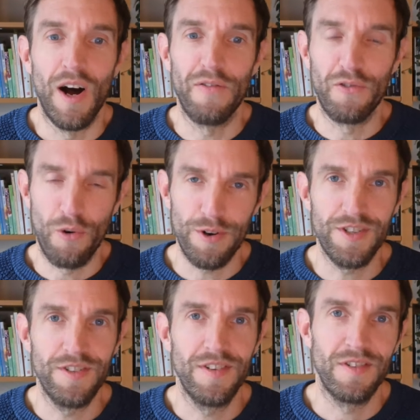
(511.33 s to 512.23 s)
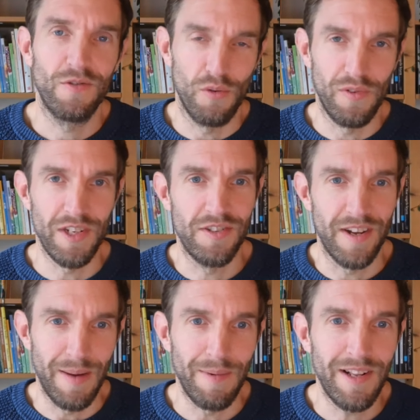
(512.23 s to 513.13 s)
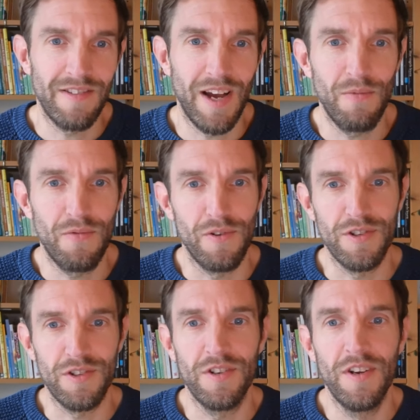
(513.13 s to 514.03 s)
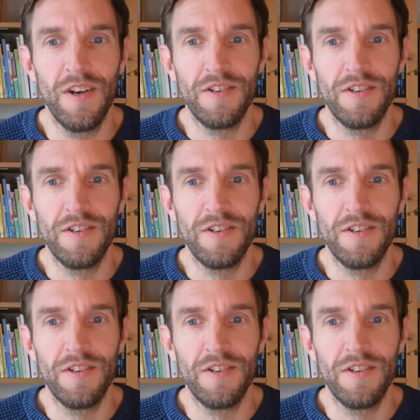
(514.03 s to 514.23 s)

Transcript: Of course, Groovy is dynamically typed versus